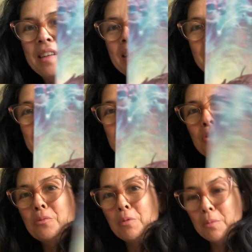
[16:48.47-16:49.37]
That's
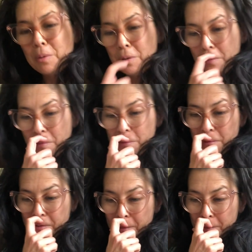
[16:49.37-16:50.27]
super beautiful,
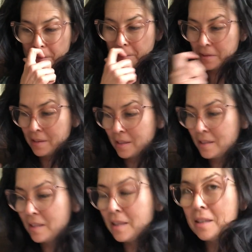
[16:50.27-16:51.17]
you know, because
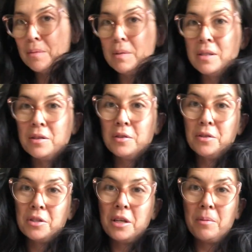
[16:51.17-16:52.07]
that's like the mystical
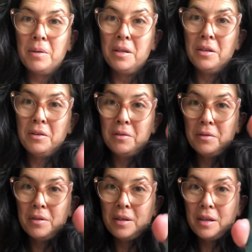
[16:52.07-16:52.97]
shaman, you know,
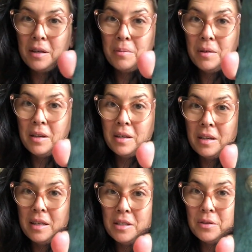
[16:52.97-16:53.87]
like coming
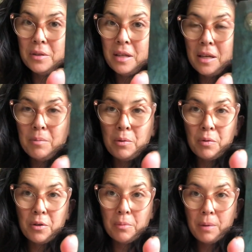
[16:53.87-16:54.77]
into alignment
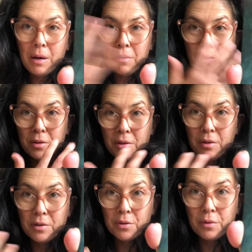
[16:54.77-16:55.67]
with their power. So
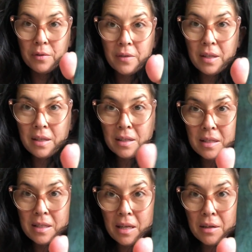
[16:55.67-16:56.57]
they're sort of in this
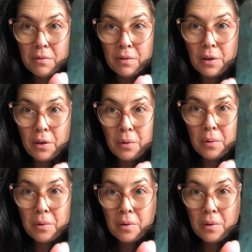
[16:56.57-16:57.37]
state of flow,